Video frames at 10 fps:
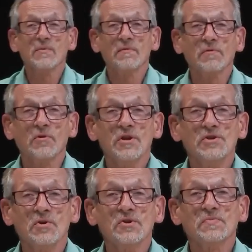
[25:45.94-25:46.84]
with Floy
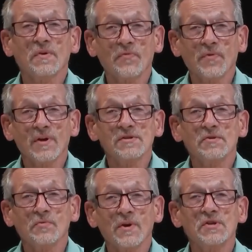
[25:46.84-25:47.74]
Jones with Friends of the
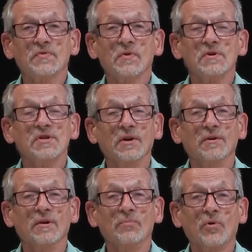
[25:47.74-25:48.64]
Reservoirs here
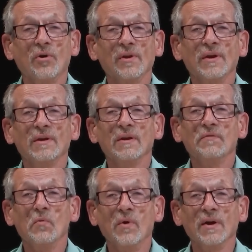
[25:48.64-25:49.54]
in Portland. If
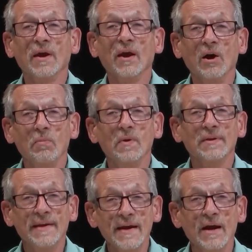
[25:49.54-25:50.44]
you want to help
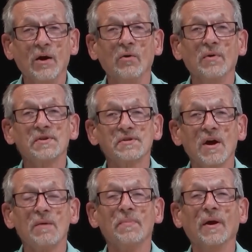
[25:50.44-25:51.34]
now with
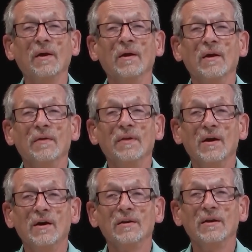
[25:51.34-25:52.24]
stopping the
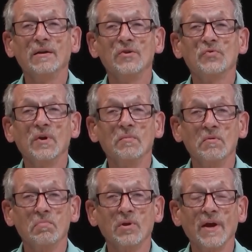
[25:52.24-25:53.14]
unneeded
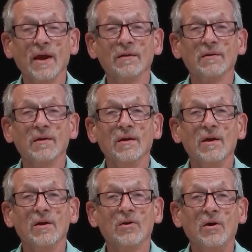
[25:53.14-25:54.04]
treatment plant,
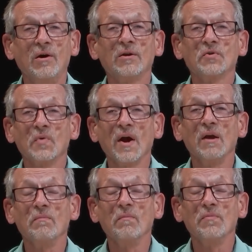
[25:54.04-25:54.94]
call or
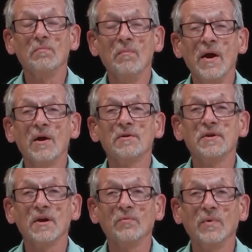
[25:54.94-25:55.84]
write Mayor
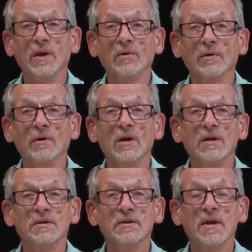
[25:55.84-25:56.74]
Ted Wheeler
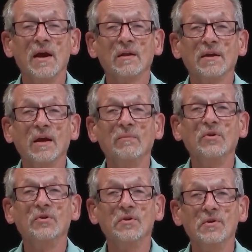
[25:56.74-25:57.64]
to tell him
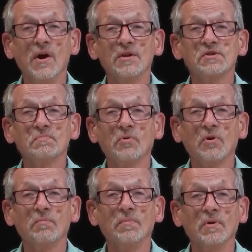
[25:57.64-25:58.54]
you do not
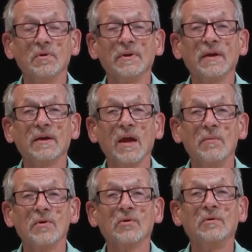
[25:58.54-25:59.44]
support building a
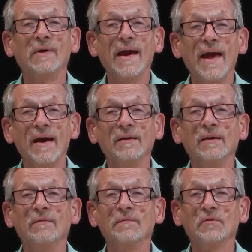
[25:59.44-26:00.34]
chemical
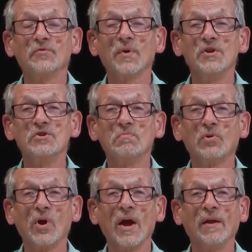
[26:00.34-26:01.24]
adding filtration
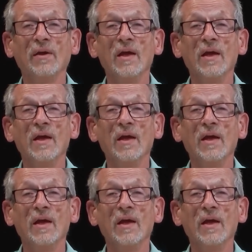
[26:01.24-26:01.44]
plant.